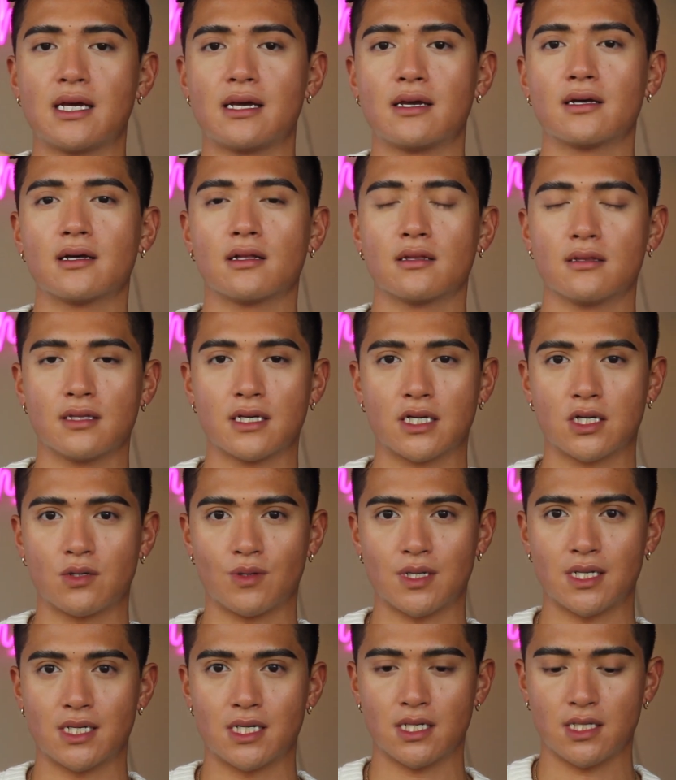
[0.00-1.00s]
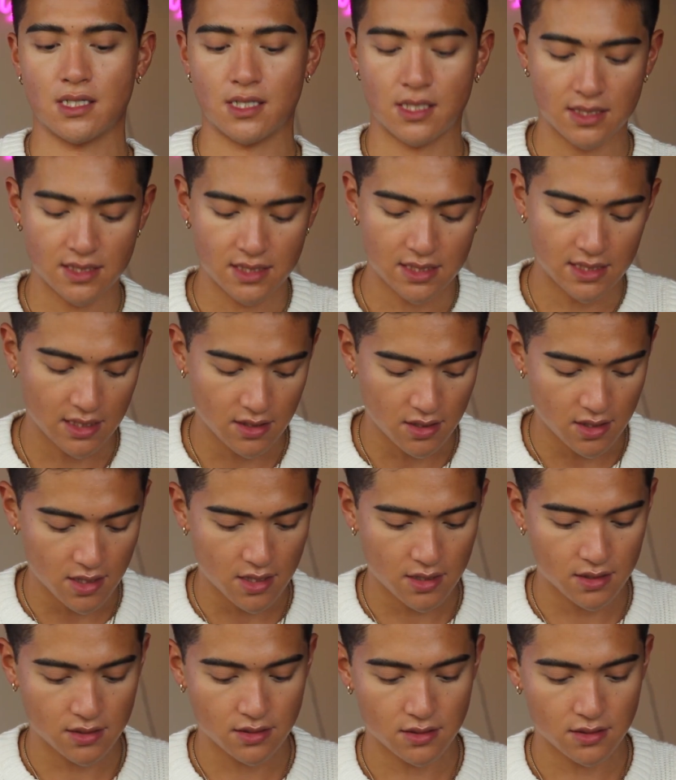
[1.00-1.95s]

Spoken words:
a liquid concealer.